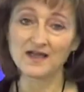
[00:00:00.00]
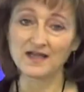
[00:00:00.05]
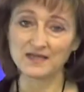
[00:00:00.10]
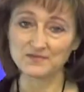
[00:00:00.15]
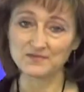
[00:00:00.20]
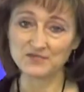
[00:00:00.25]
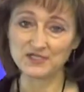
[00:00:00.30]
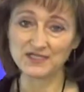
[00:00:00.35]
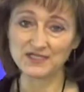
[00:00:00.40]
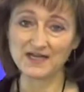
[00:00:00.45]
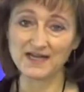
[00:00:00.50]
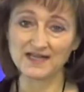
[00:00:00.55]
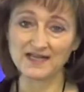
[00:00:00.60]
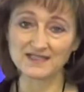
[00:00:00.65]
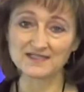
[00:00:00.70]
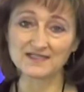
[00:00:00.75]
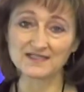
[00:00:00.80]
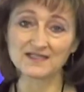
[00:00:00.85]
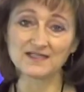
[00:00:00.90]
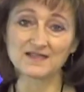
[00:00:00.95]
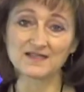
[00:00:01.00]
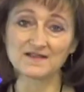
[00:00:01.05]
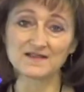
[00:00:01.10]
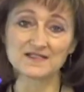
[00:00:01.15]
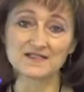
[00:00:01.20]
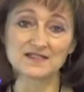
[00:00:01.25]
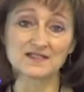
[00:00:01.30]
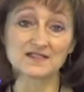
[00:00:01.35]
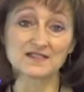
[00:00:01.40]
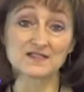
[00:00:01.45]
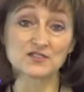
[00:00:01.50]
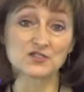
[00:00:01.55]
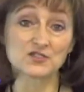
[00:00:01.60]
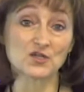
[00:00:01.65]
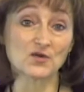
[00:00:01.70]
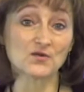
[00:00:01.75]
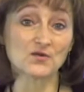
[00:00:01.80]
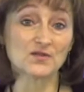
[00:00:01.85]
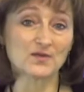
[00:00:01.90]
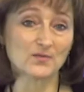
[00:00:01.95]
I'm Jean Hanson, and this is a
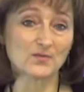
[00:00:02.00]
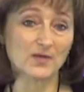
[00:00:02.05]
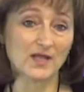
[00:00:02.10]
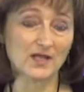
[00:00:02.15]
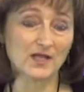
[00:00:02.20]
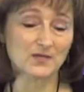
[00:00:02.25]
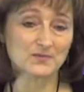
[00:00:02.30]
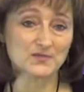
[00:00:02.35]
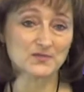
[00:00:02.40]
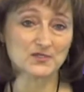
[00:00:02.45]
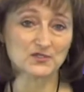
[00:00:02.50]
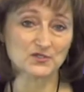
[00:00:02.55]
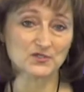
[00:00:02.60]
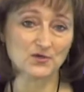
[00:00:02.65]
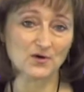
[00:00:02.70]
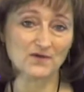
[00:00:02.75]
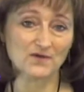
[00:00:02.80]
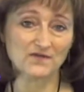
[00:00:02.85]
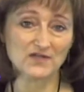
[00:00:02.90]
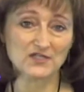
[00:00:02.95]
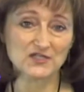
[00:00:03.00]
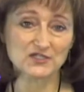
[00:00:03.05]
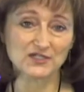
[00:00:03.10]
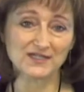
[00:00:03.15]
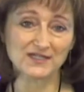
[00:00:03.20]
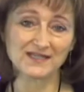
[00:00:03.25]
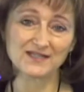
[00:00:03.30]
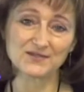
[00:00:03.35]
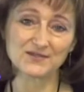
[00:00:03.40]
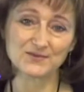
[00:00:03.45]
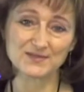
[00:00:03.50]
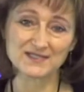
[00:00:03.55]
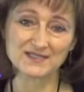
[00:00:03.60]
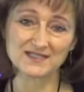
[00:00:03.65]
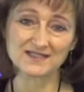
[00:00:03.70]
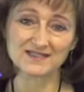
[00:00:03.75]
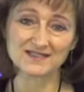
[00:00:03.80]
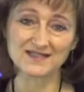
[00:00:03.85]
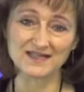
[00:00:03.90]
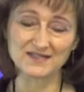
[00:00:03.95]
show that will help turn your vision into a
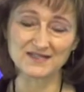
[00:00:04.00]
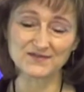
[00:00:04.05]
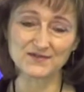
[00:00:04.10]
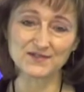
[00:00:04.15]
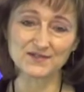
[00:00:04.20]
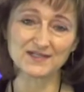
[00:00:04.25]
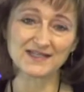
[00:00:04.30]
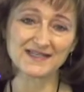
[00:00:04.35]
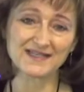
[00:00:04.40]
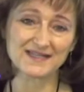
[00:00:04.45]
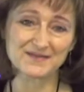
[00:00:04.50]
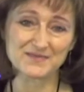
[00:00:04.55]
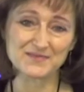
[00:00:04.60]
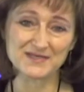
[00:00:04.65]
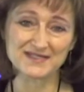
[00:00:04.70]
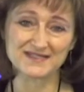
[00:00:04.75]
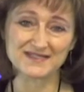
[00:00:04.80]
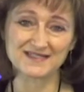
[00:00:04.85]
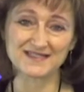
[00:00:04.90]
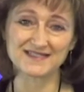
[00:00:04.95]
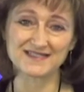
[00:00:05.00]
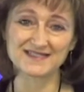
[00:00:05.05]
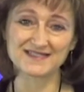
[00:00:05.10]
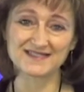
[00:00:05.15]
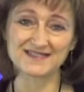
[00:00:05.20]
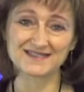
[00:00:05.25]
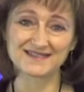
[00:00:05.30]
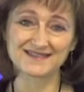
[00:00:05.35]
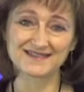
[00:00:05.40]
successful cleaning business.